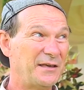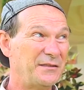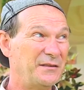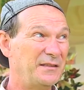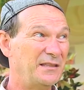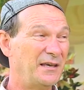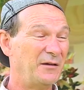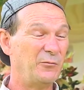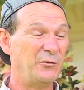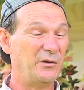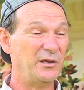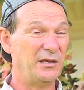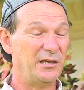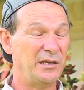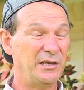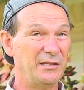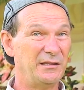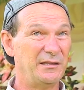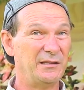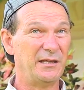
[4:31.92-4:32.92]
nothing that
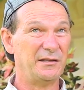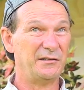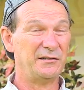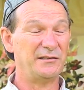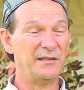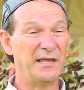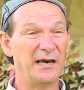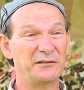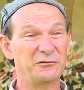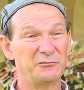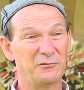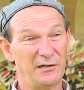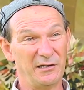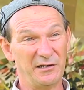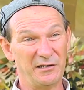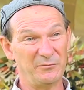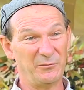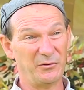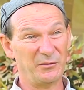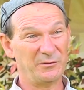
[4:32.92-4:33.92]
we eat that is natural
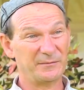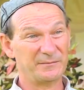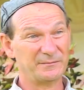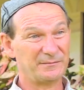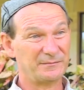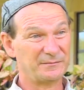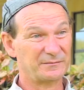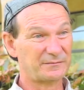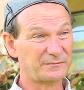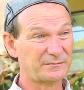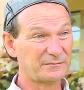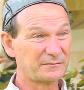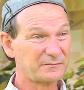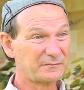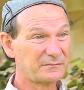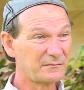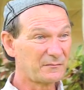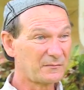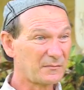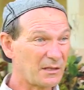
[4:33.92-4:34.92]
anymore.
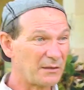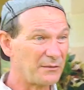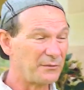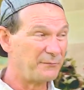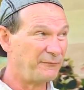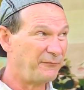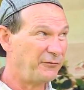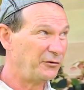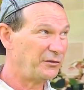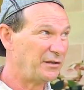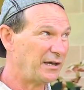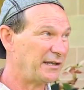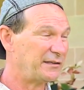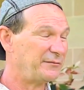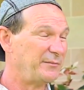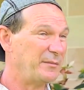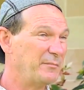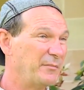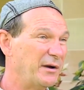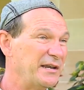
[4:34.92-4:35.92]
Food
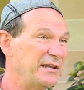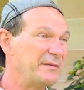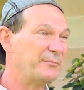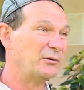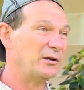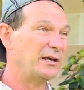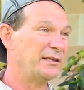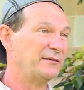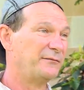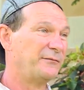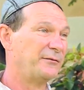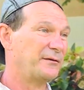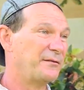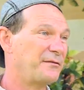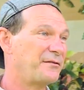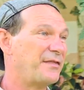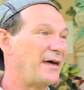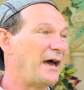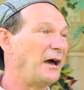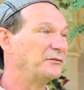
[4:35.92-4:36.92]
has been manipulated for
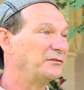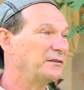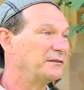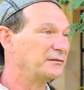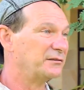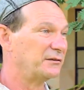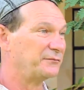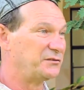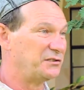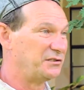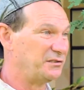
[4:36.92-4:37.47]
thousands of